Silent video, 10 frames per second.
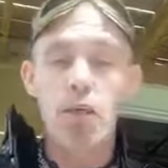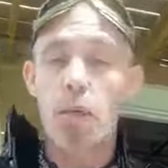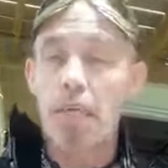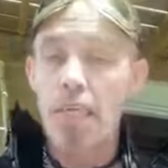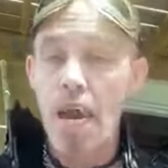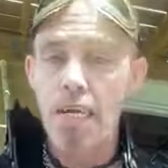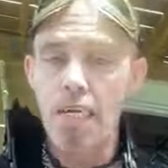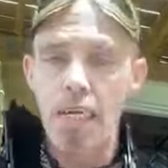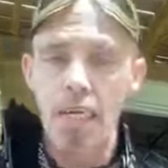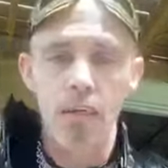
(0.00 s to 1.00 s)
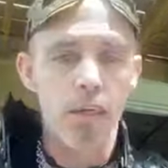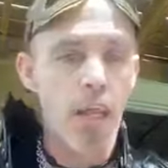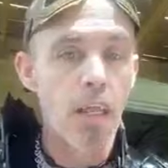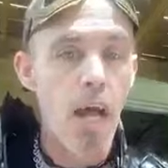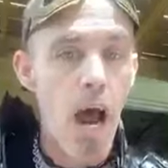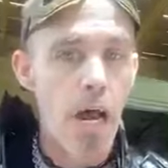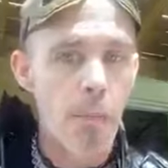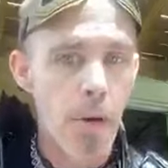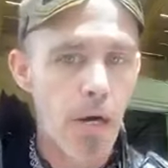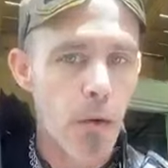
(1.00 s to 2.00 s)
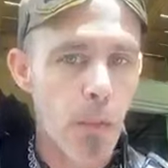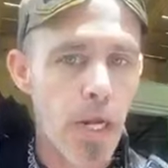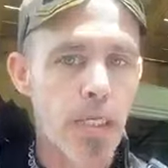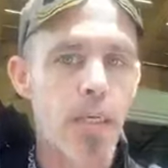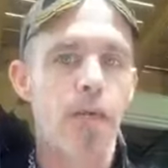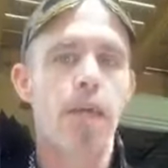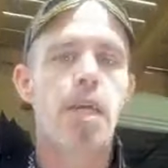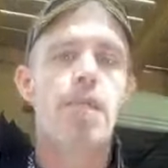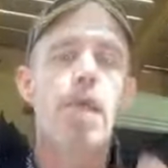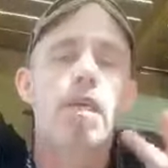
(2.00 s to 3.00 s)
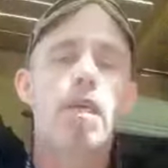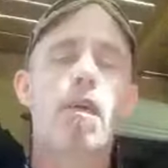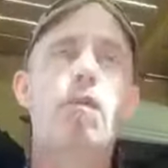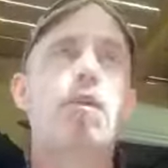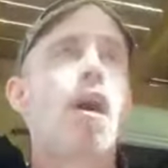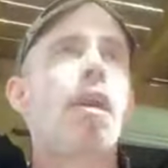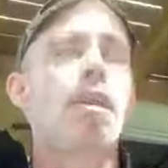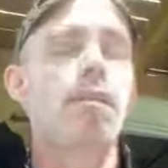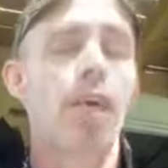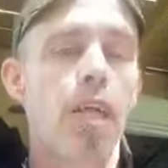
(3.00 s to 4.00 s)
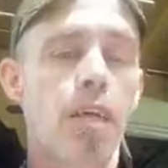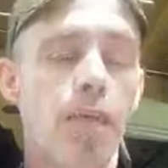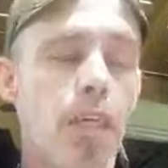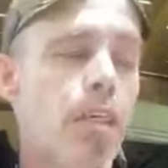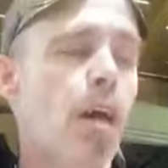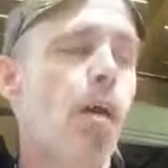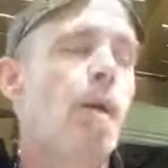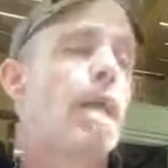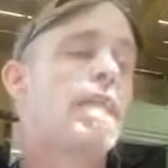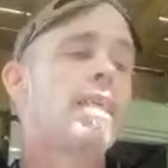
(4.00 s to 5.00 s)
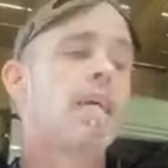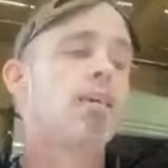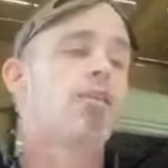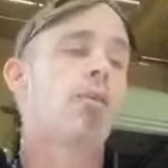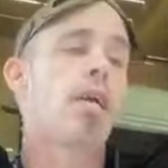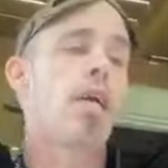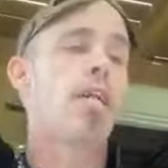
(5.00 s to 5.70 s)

because I'm excited to get in, there's a lot of paranormal activity that goes on at the Villa Convento and its history.